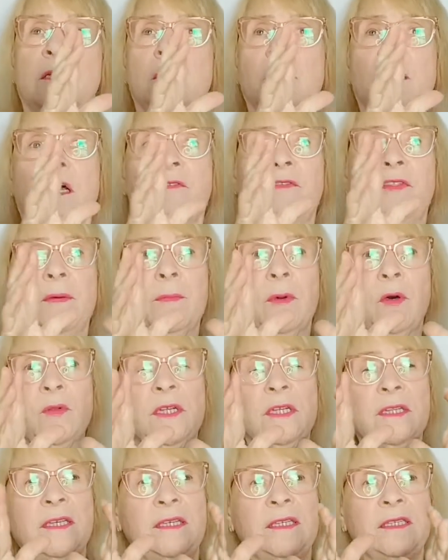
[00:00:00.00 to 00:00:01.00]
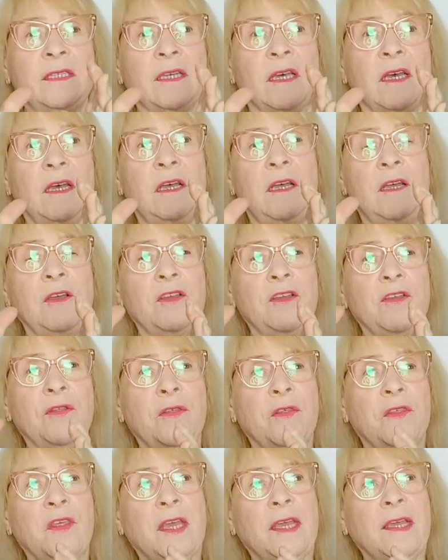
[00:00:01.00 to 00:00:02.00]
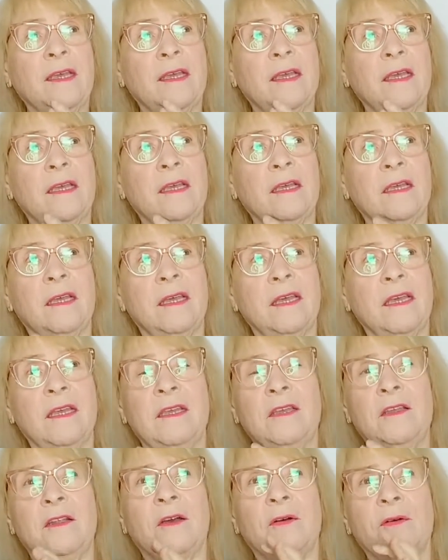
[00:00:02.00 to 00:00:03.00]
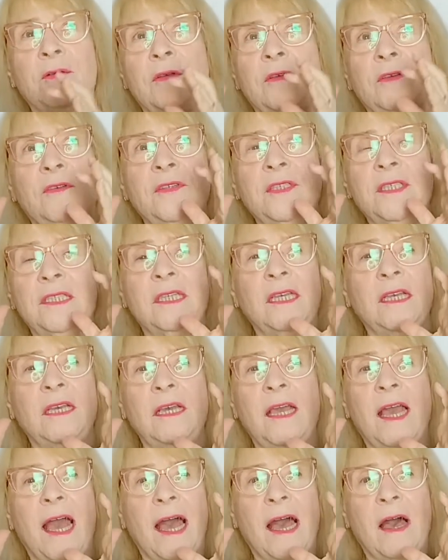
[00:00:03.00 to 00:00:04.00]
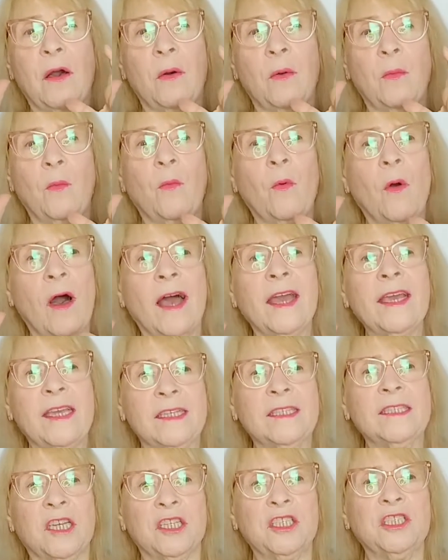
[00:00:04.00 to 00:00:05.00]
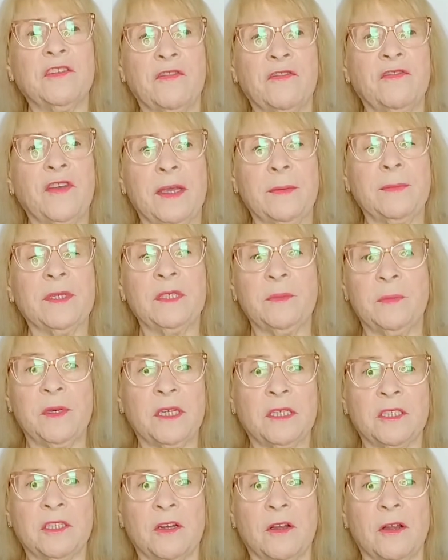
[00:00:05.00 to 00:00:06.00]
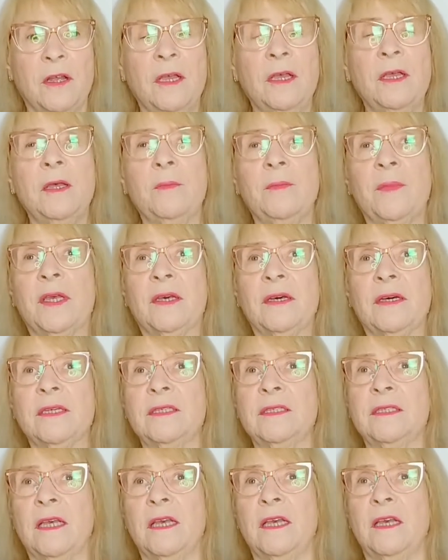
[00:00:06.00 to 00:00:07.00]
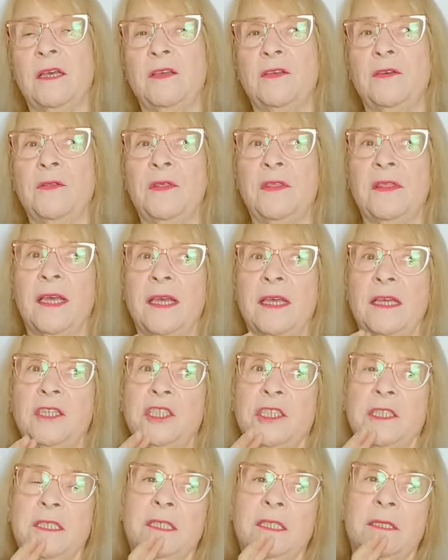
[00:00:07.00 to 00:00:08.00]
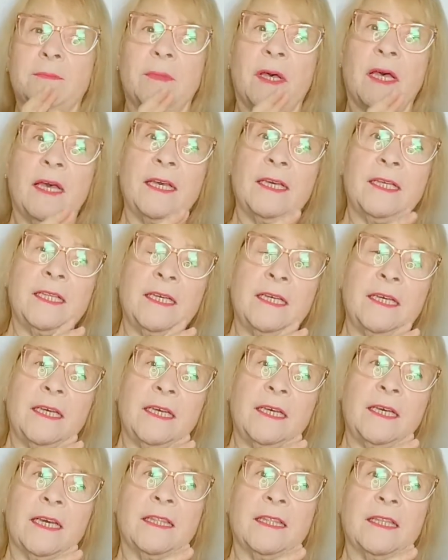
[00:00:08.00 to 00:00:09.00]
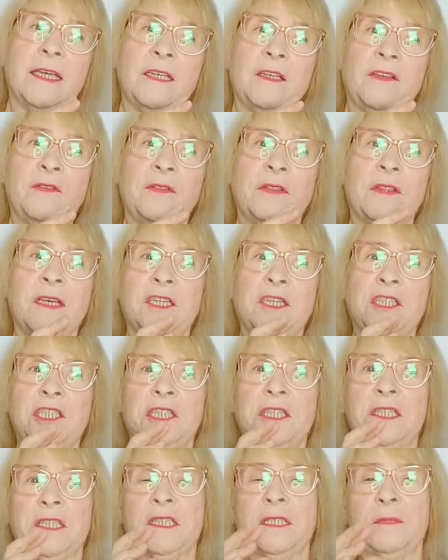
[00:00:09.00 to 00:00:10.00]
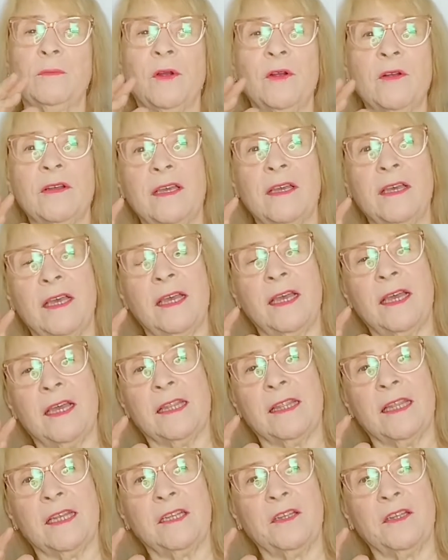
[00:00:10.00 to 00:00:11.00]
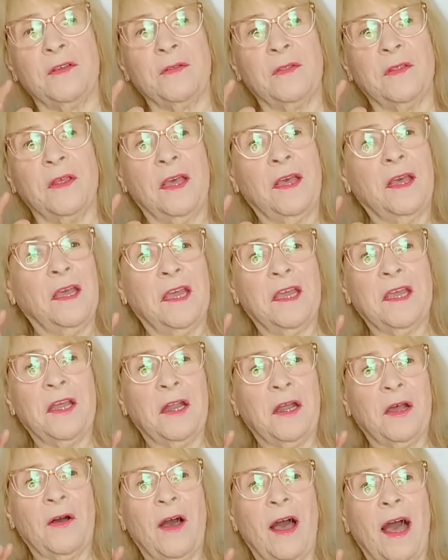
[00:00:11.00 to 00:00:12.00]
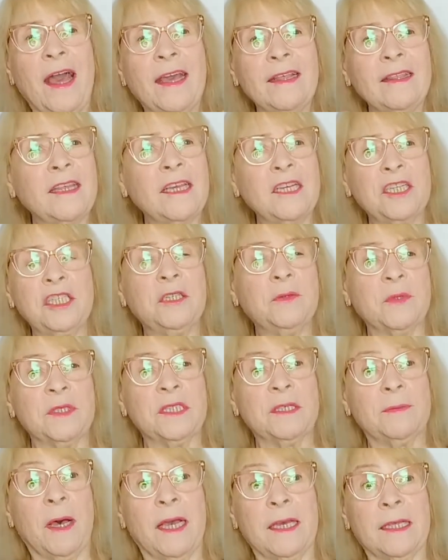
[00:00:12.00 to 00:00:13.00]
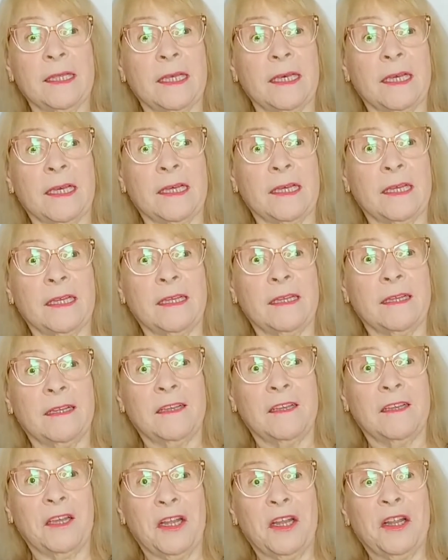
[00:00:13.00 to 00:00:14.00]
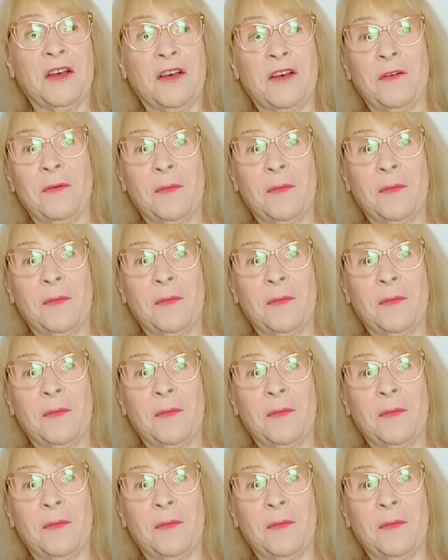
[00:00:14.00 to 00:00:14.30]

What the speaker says: of the Mona Lisa, you think you know, you see why it's such a famous picture, because you think she's smiling, and then you think she's smirking, and then you know, I think she was smiling, you know.